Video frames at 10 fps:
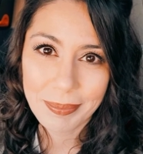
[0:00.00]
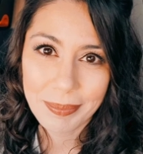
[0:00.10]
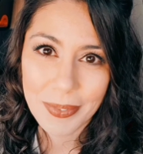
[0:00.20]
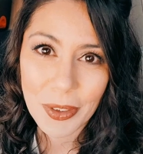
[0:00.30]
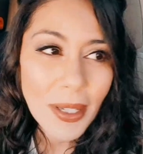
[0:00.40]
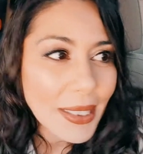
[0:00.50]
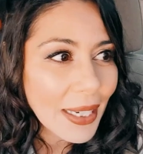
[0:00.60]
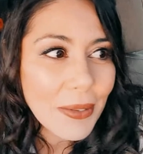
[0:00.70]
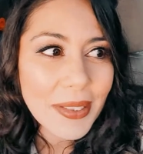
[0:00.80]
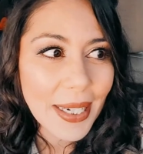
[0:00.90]
So on the
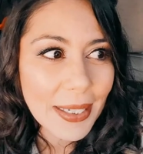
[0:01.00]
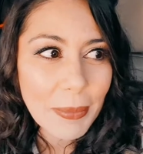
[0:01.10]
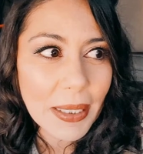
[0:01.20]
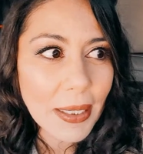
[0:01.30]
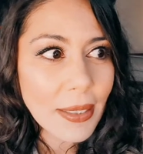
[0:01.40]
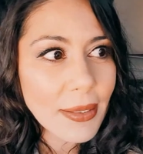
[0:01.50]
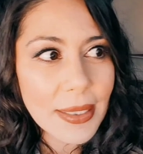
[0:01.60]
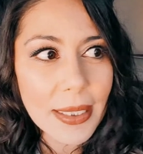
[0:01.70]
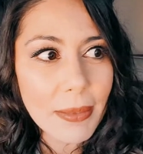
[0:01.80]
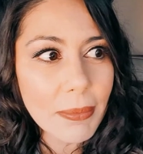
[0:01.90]
outside, it may not
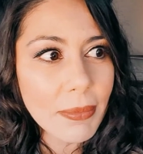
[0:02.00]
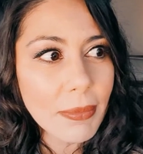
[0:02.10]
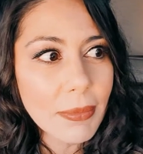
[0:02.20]
seem